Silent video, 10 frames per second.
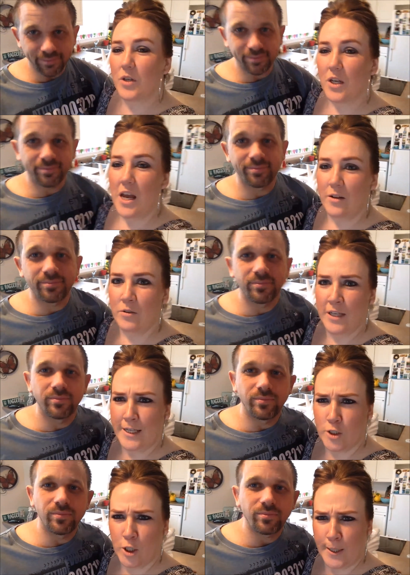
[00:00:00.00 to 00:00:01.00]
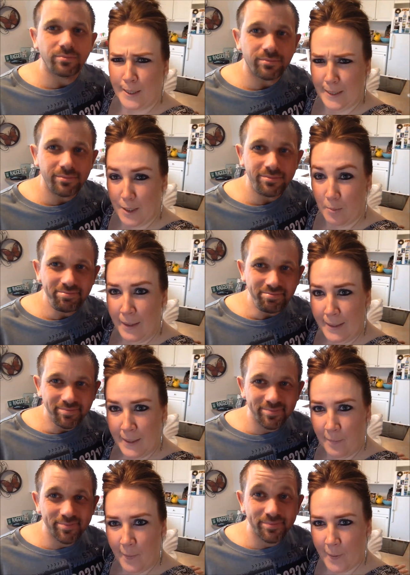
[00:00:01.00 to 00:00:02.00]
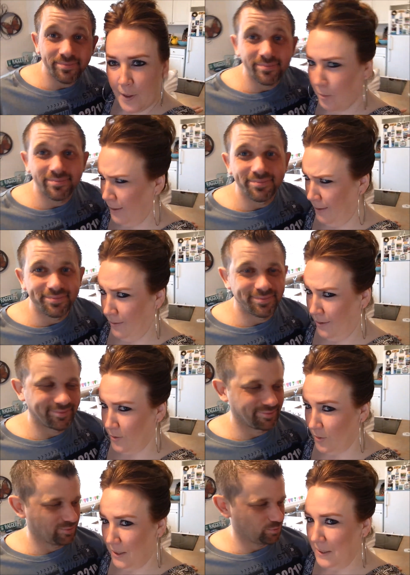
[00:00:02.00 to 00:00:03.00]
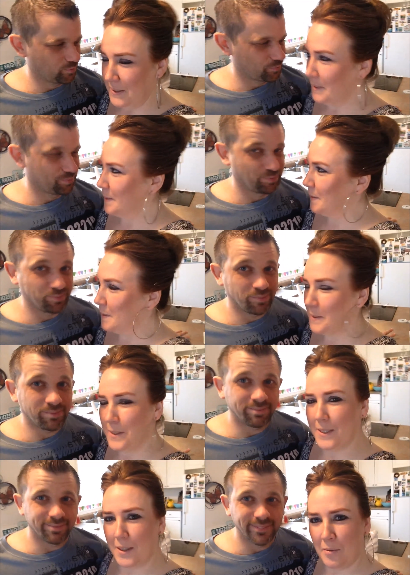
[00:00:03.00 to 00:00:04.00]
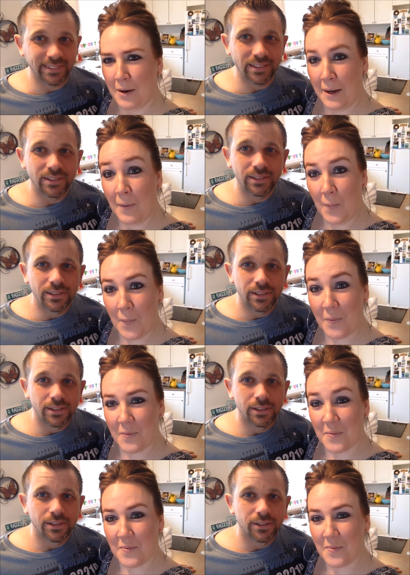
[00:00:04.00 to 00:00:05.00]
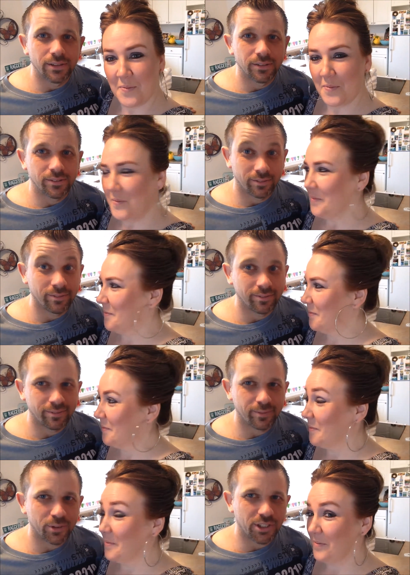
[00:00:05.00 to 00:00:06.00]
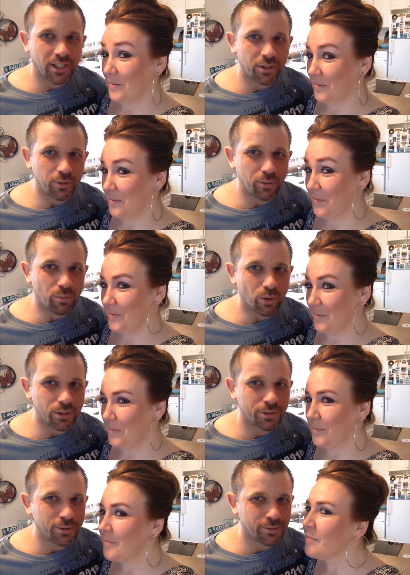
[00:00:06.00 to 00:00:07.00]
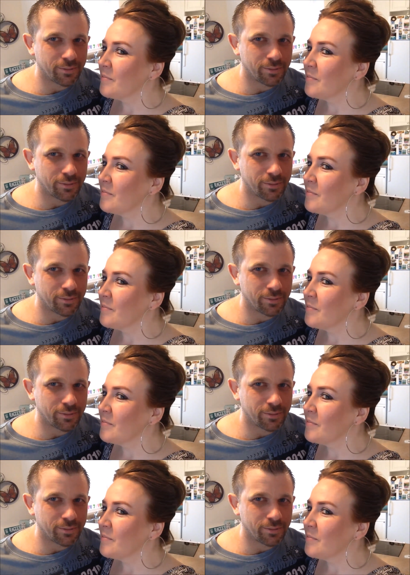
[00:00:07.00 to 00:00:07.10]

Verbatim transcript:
Speaker 1: we're going to head in the kitchen in a little bit, and we're going to bring you guys with us. Mm. Stick around.
Speaker 2: Stay tuned, boys.